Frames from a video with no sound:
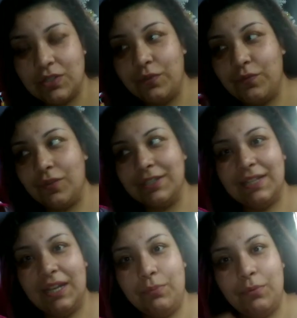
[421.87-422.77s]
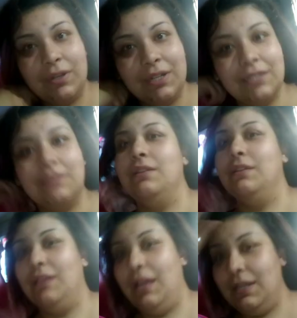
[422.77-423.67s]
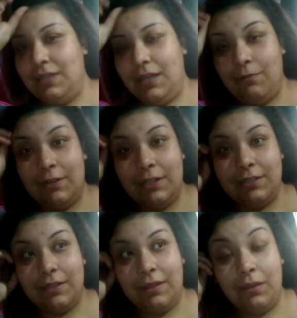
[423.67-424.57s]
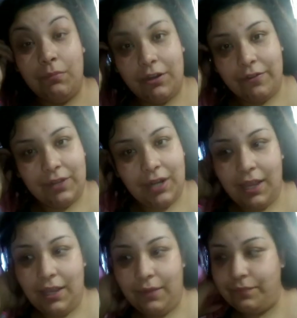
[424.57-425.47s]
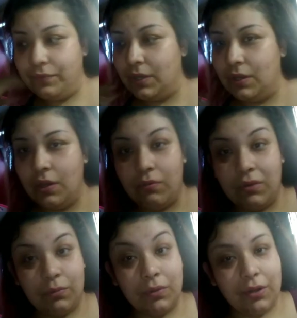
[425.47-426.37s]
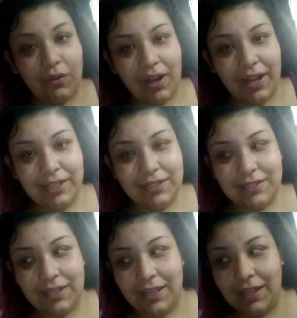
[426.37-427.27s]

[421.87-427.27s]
So for example, when it's nighttime, when it's in the middle of the night, when one cries